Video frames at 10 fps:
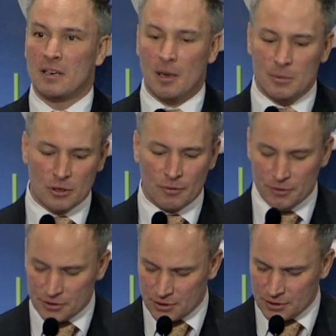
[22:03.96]
climate
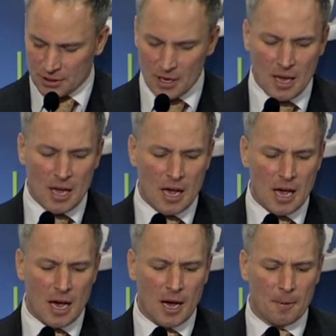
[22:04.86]
conferences,
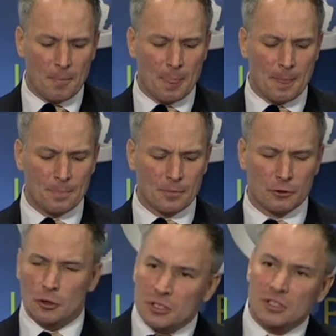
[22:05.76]

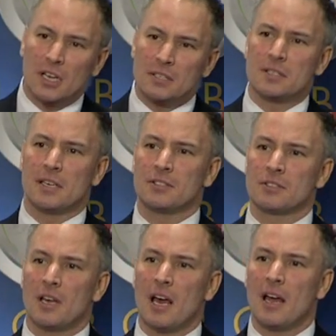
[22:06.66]
to discuss
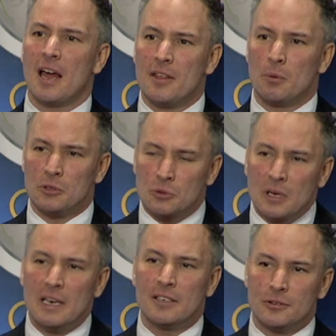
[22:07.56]
this. And it was
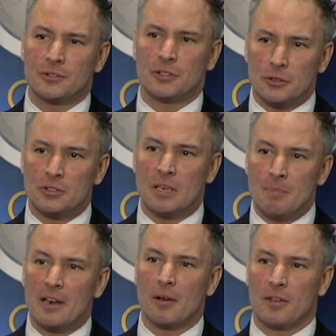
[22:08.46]
really interesting to see
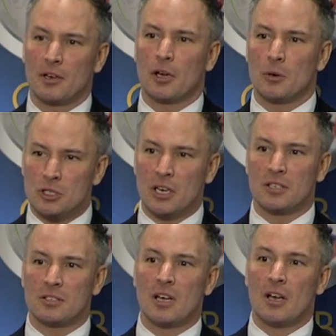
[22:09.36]
many of the
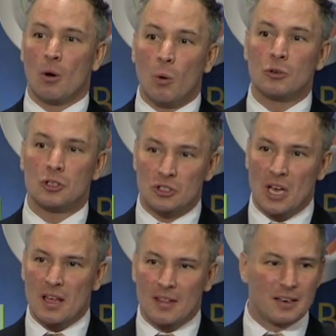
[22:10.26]
negotiators also
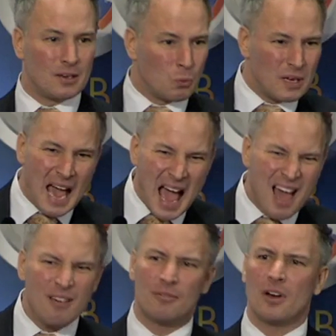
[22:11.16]
saying that we
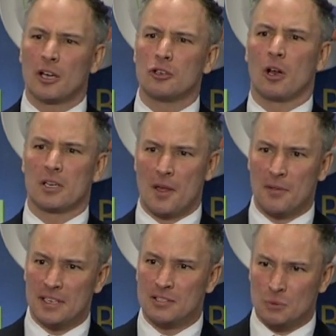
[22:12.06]
have acknowledged that
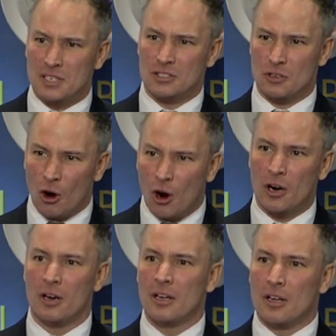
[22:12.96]
these risks
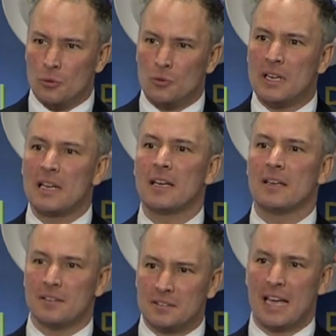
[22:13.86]
are
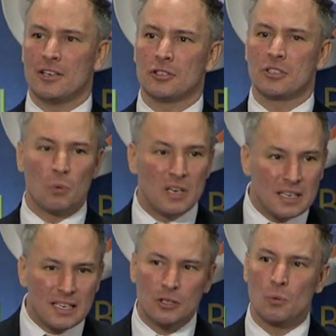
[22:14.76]
really dangerous and we
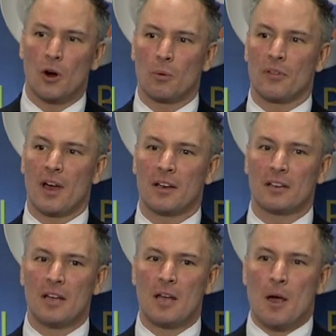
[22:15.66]
need to work with that.
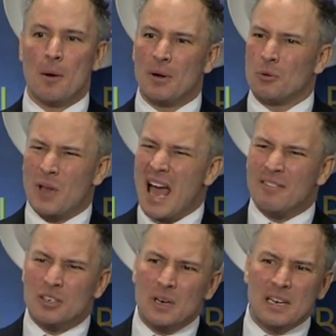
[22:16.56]
But we
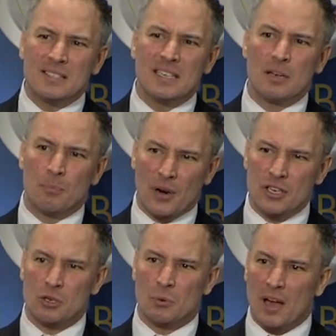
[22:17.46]
haven't really seen a
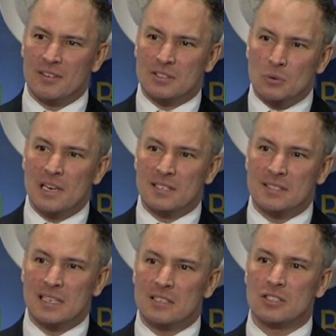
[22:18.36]
pressure. We haven't really
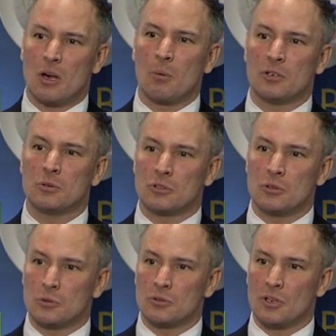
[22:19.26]
seen someone
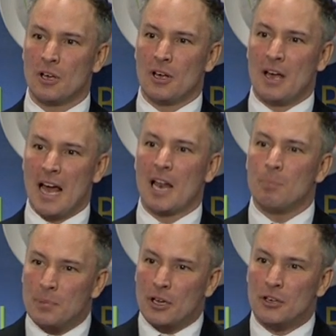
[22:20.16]
who's
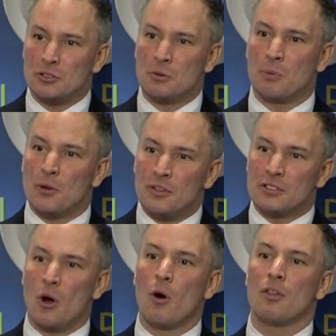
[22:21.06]
helping us to put
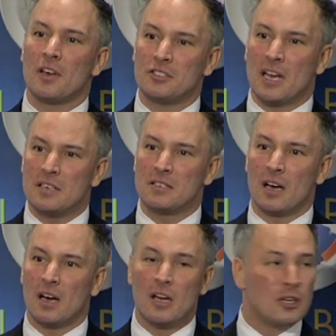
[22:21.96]
this on the
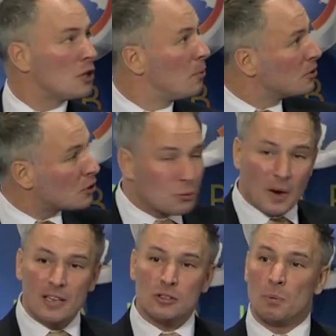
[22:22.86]
agenda. So it was a
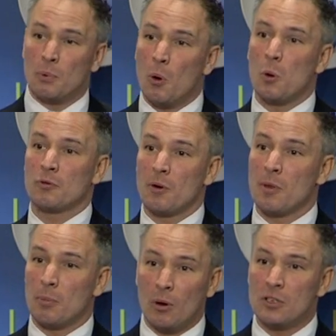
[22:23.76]
great support from
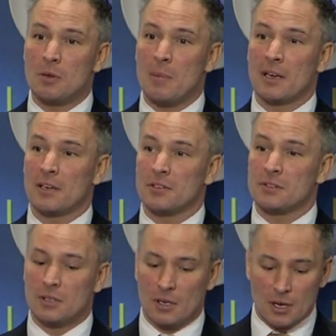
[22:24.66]
the
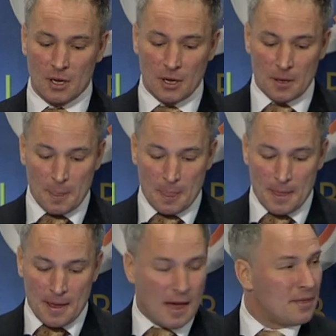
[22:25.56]
policymakers.
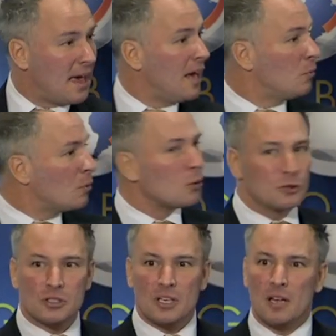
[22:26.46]
And then we
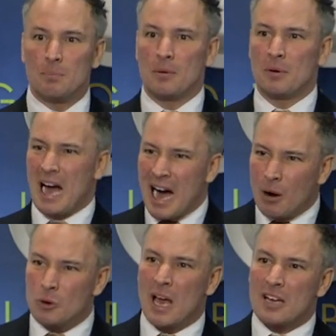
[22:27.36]
also said, but
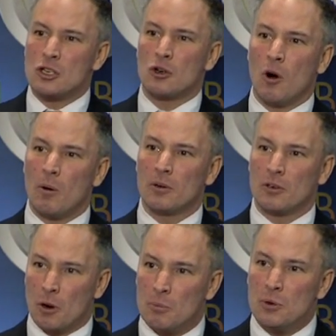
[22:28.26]
how do you actually
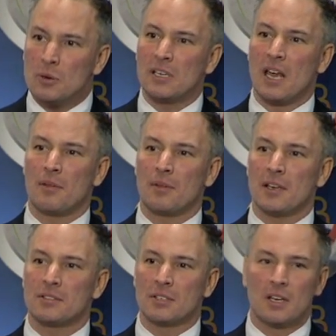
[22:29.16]
communicate
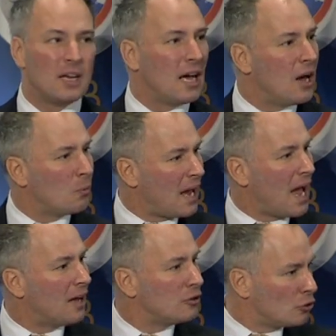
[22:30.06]
this? And we
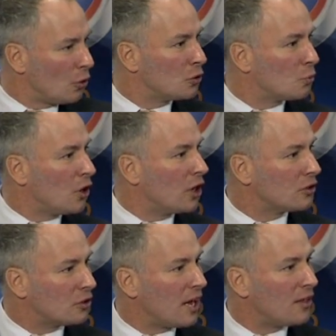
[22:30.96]
had a joint
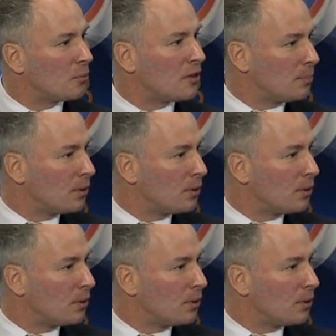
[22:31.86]
work together with the